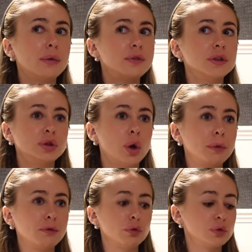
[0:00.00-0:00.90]
for the
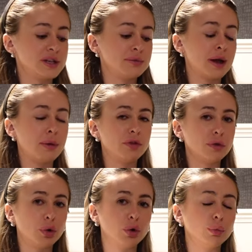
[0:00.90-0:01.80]
top and £14 for the
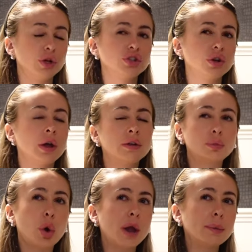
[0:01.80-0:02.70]
bottom, which for
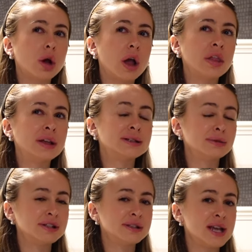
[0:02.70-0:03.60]
Primark I think is a
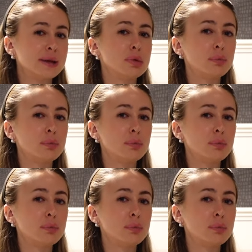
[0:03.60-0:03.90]
bit steep,